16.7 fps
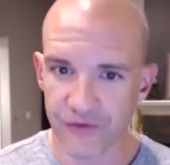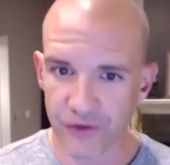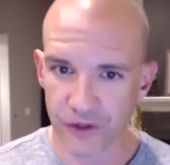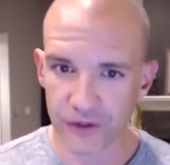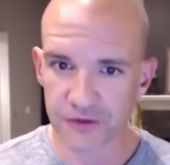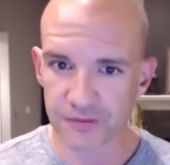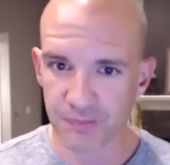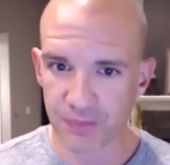
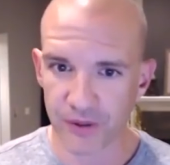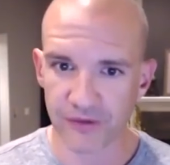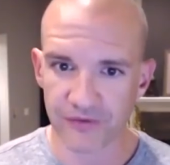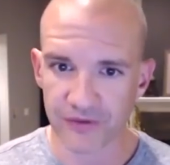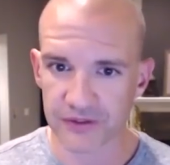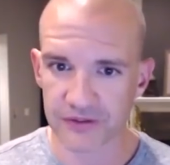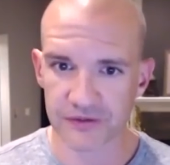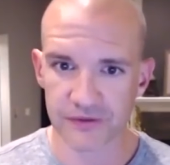first
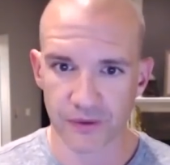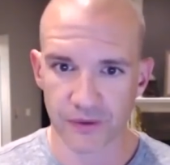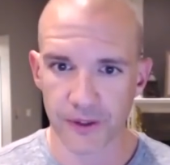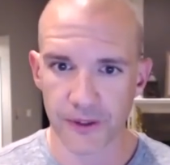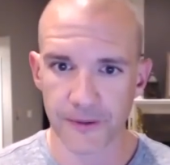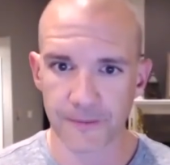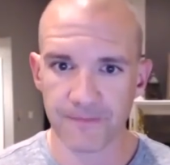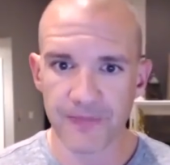perfect
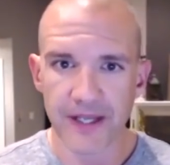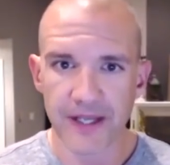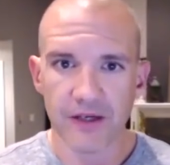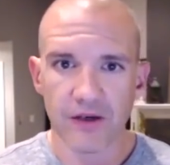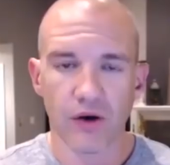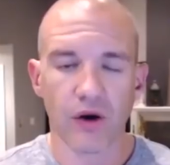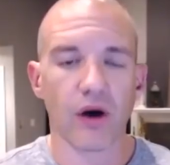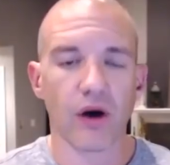storm
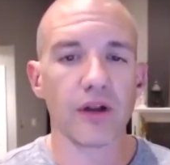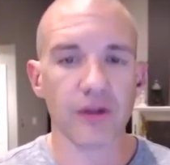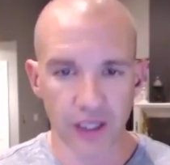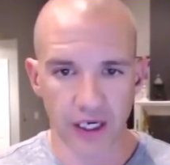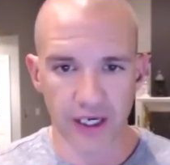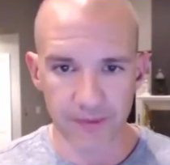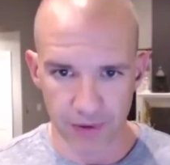online